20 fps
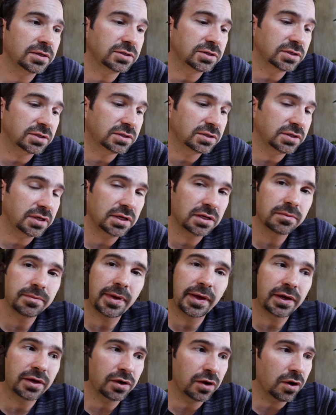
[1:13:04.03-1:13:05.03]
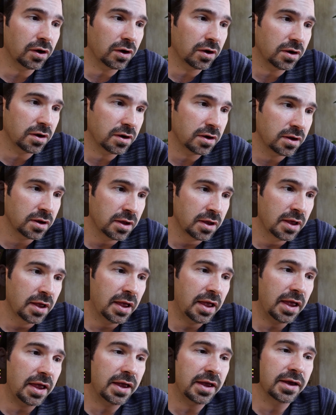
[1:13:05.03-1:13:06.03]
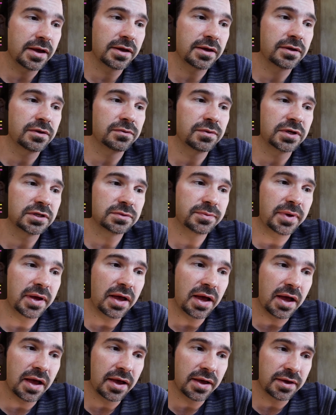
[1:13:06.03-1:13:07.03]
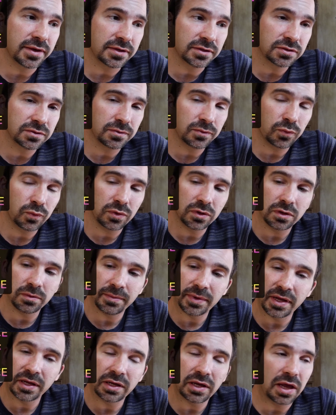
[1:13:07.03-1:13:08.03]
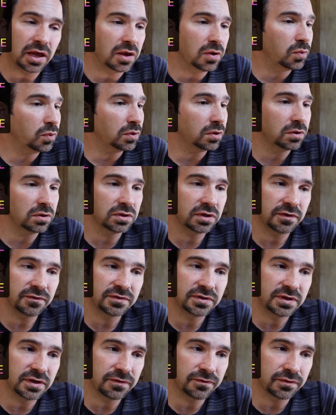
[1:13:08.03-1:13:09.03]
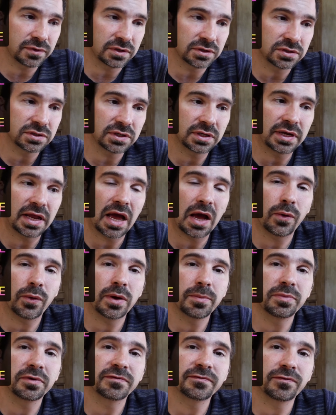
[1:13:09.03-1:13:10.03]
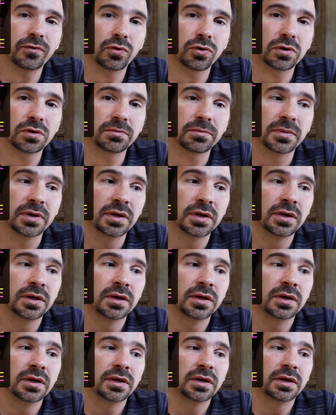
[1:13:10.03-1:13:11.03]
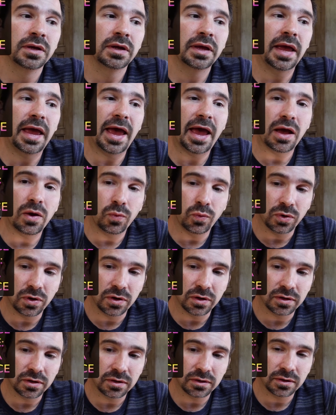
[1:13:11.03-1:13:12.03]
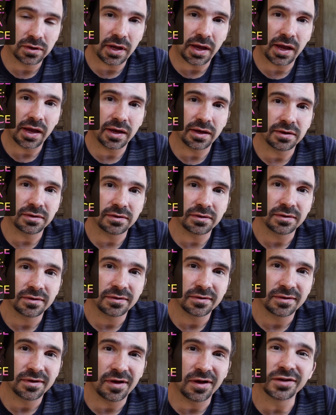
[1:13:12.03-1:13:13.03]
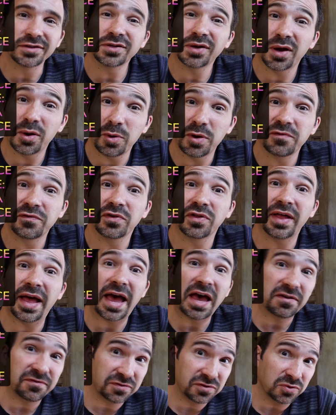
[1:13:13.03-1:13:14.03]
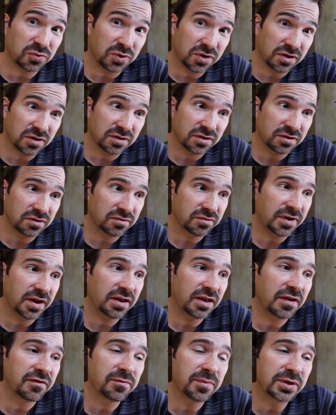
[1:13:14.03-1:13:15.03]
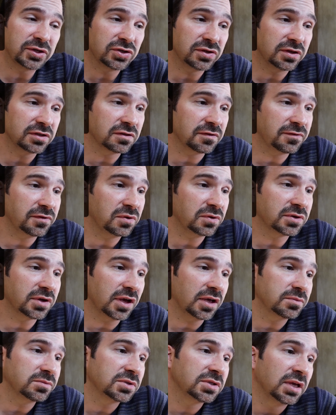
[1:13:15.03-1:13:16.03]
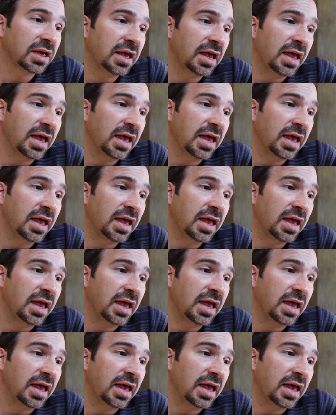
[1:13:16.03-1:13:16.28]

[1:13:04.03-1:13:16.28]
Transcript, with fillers: just sit in my car and rest my eyes will make a world of difference in how I perform at work and also how I feel after work, right? I've mentioned this a few times,